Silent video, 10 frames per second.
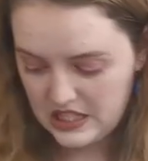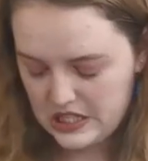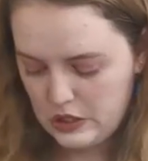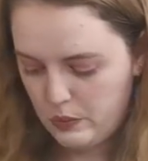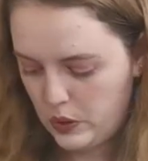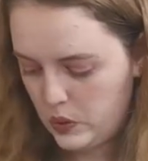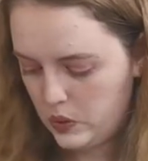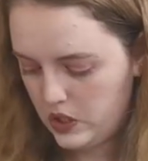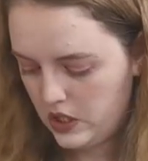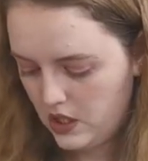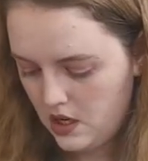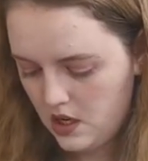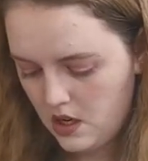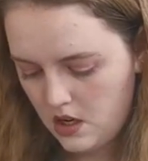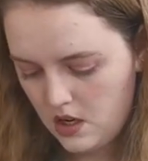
This is super cool too.